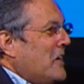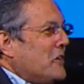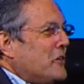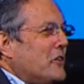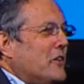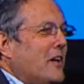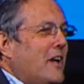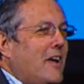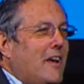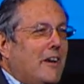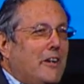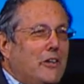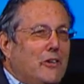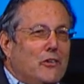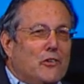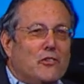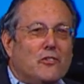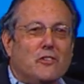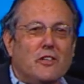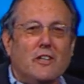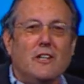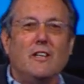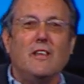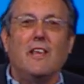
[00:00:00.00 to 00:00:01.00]
Do you know how you
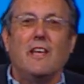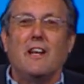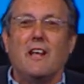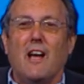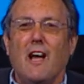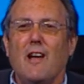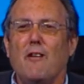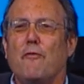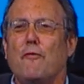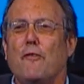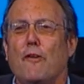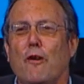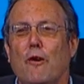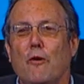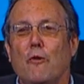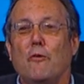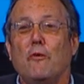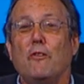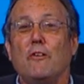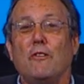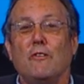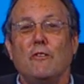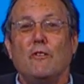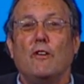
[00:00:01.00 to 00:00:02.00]
steal an
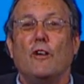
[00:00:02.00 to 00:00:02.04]
iPhone?